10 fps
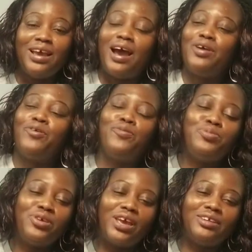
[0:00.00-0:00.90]
I hope
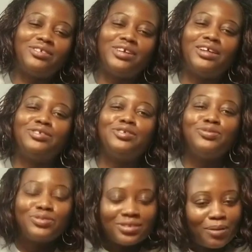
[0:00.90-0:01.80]
you get a chance to
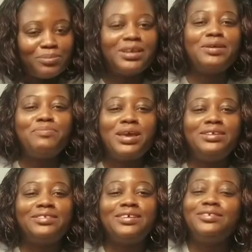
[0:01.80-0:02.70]
do something
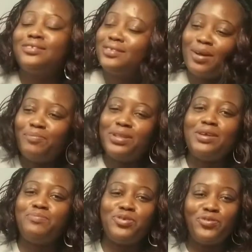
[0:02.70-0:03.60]
amazing,
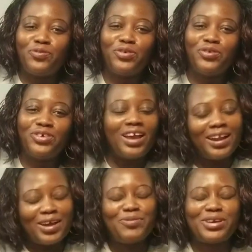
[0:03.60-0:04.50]
something beautiful,
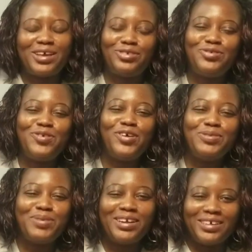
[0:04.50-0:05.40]
and I will catch you all
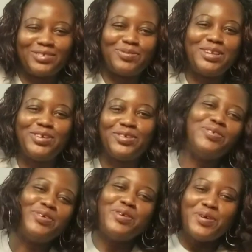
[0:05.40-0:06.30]
in my next video.
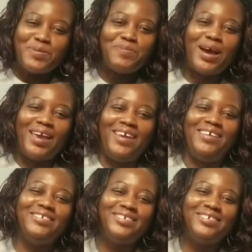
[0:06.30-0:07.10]
Bye.